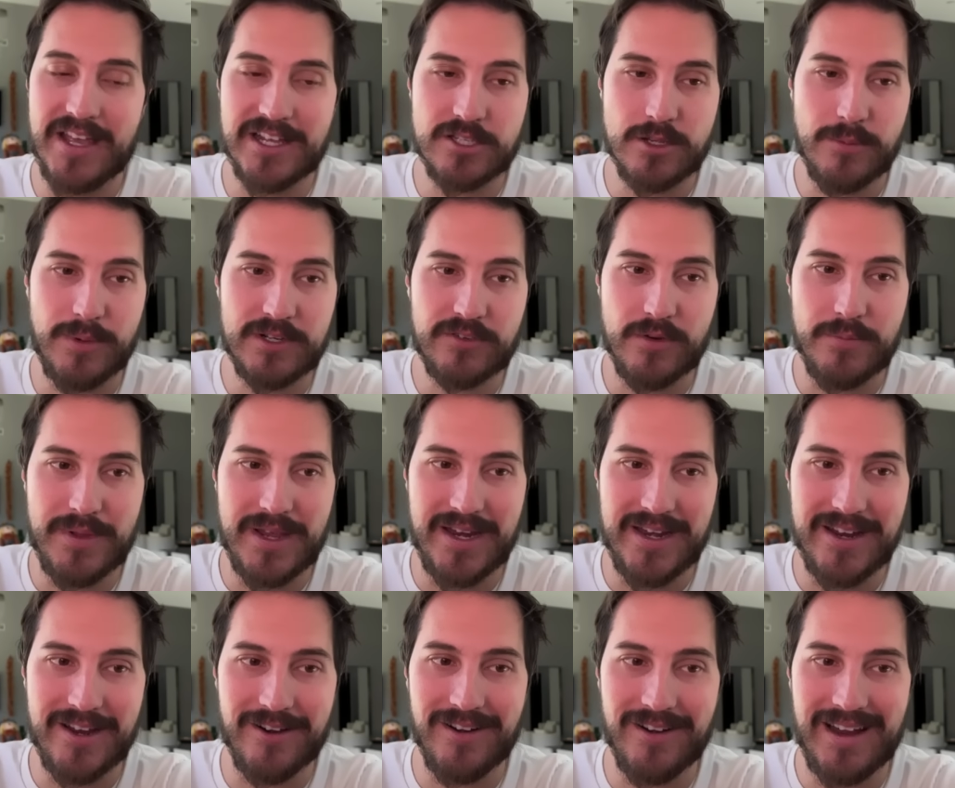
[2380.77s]
Thanks so much for
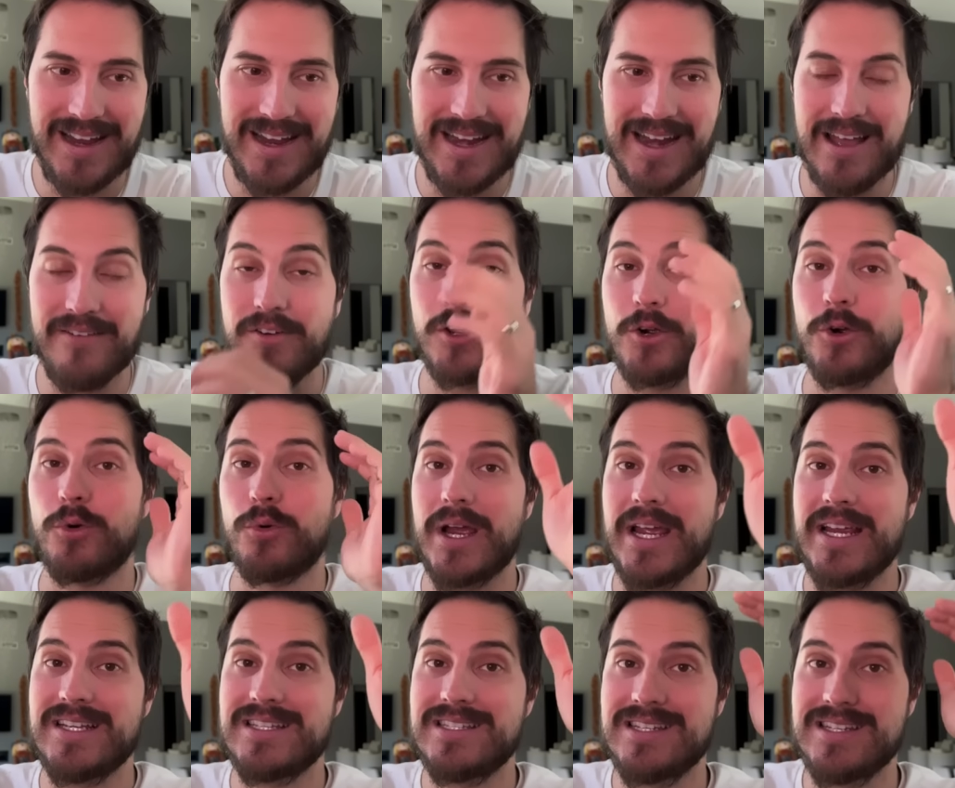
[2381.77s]
being here and have a
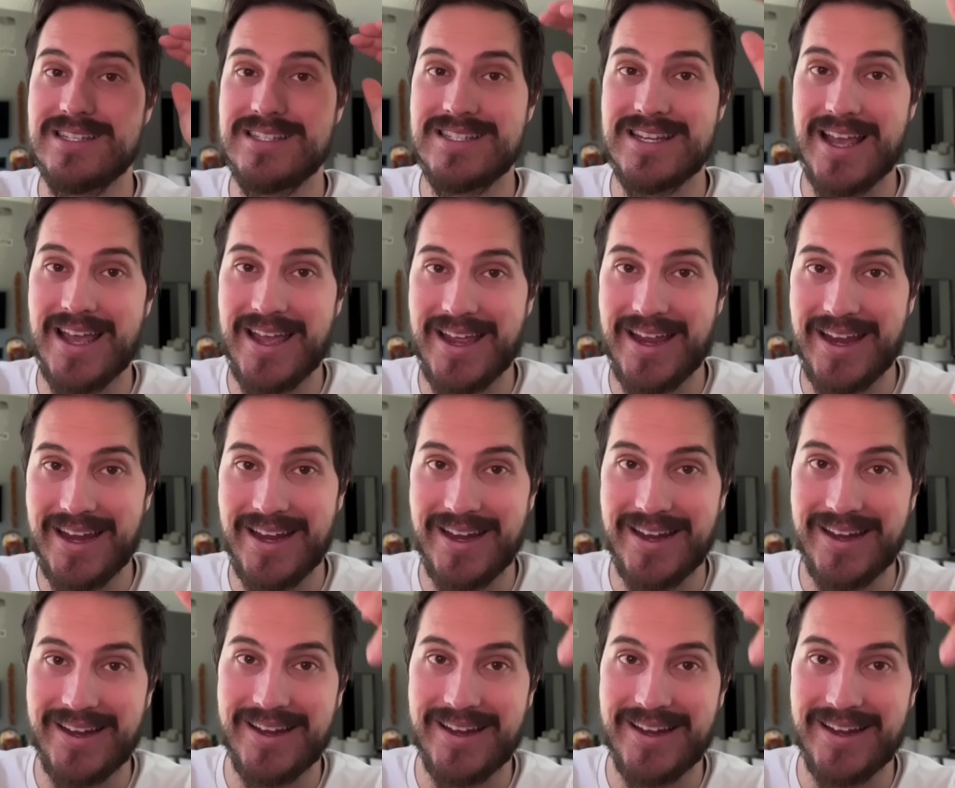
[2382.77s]
great day.